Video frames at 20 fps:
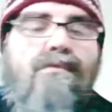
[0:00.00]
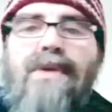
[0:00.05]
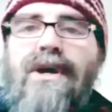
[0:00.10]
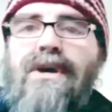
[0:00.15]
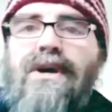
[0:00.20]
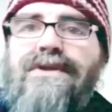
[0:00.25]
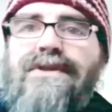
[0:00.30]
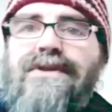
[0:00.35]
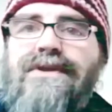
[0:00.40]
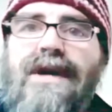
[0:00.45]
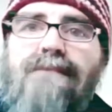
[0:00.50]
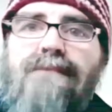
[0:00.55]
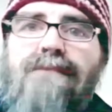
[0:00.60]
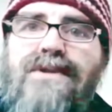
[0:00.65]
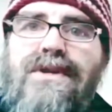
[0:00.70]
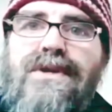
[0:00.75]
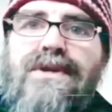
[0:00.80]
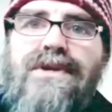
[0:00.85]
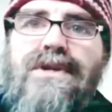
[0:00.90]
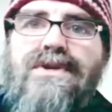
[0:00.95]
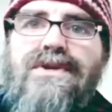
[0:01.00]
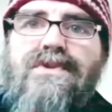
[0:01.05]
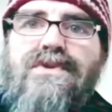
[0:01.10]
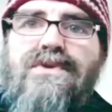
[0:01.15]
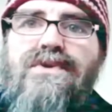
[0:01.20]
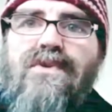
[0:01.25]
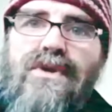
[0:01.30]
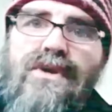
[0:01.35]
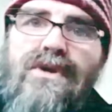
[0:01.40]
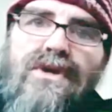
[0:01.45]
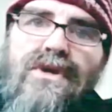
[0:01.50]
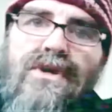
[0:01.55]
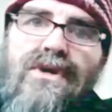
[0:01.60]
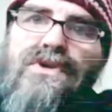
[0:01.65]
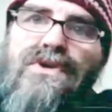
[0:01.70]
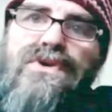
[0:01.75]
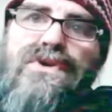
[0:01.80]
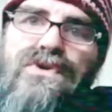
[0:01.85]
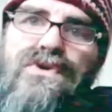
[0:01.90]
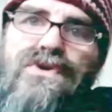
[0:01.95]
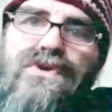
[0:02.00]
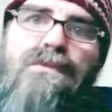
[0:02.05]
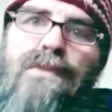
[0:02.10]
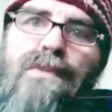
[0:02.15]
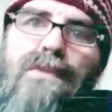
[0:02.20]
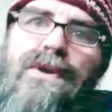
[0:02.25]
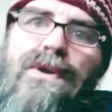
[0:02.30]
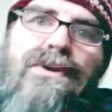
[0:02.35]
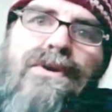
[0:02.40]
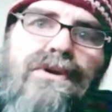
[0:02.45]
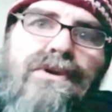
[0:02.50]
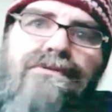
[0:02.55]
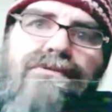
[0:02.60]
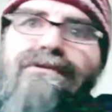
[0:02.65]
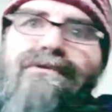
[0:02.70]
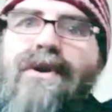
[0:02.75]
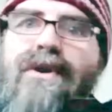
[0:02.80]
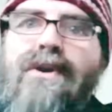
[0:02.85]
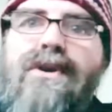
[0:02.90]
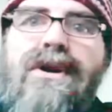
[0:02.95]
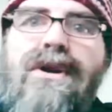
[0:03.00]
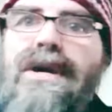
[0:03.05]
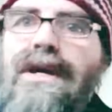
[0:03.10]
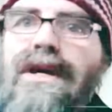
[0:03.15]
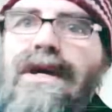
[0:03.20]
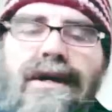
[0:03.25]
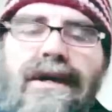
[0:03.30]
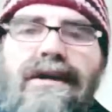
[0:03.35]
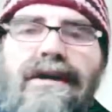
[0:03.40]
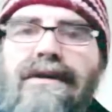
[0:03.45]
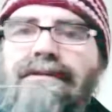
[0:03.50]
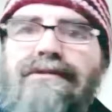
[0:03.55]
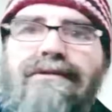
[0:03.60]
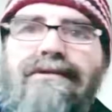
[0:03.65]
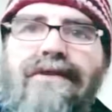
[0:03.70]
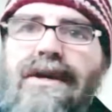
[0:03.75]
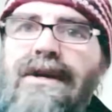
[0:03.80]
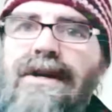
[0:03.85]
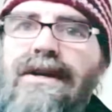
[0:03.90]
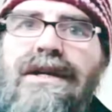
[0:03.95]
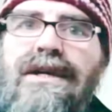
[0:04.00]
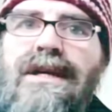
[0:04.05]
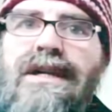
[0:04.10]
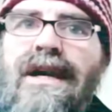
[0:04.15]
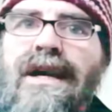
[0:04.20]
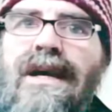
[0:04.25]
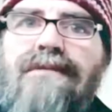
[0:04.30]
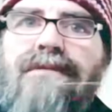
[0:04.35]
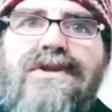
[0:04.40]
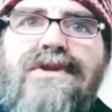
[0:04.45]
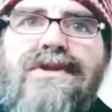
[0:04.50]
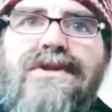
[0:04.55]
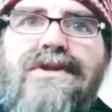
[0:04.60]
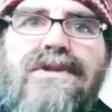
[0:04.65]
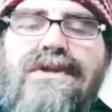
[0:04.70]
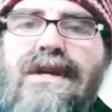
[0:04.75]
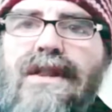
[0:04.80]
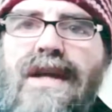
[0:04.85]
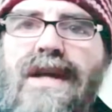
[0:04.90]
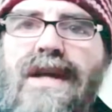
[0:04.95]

built up to this really super euphoric feeling of just